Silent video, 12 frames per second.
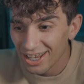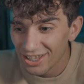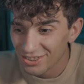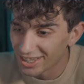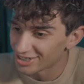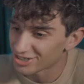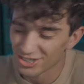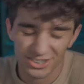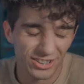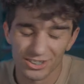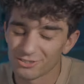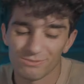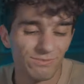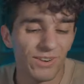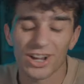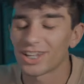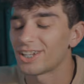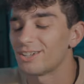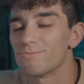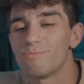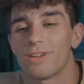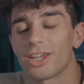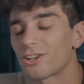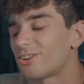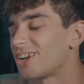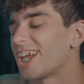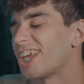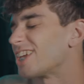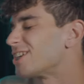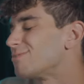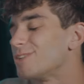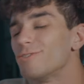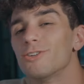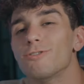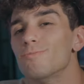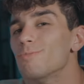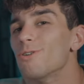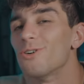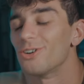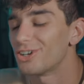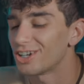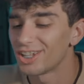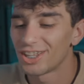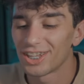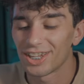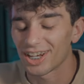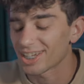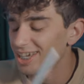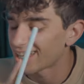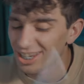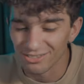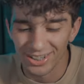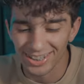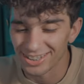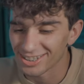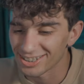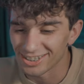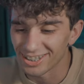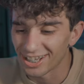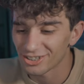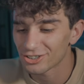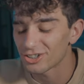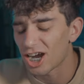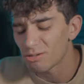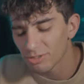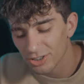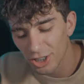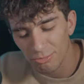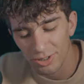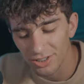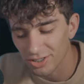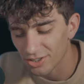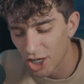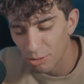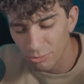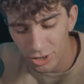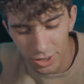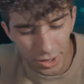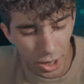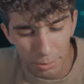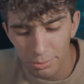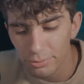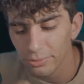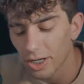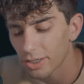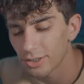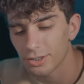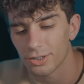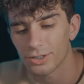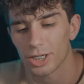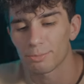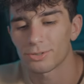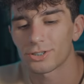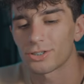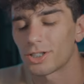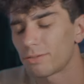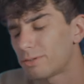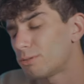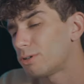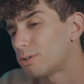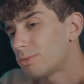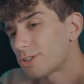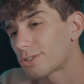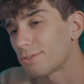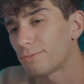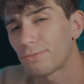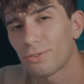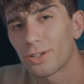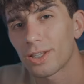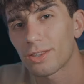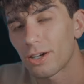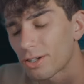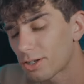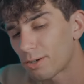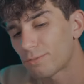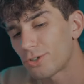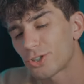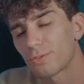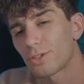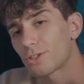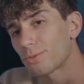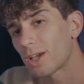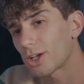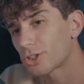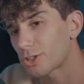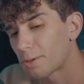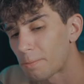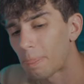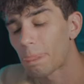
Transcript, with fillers: that's just gonna fucking make her hate him even more. And I can't wait to see that. So I'm gonna stop wasting time. We're just gonna hop right into this episode. If you want to watch the full length uncut version of this reaction,